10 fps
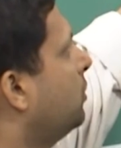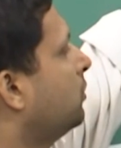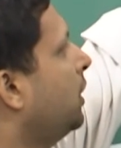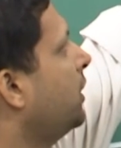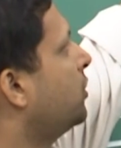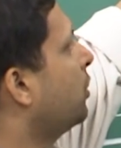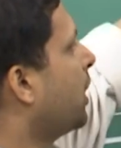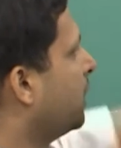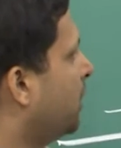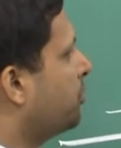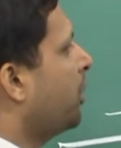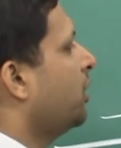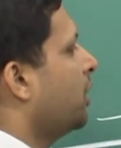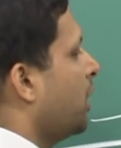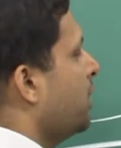let us look at this
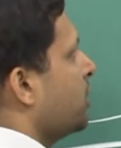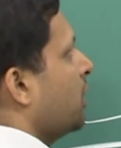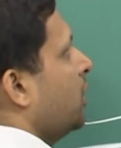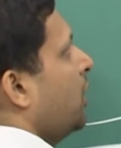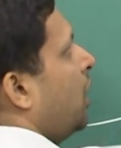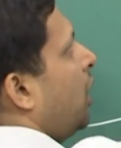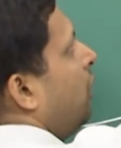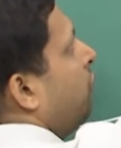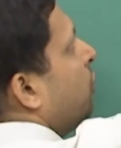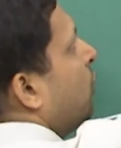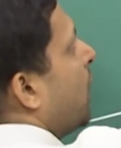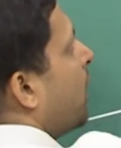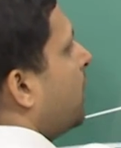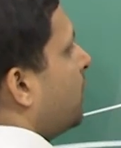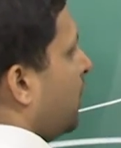particular condition. If you are
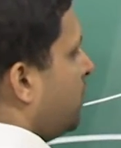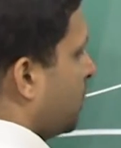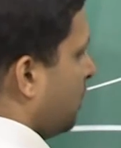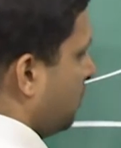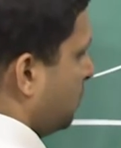at this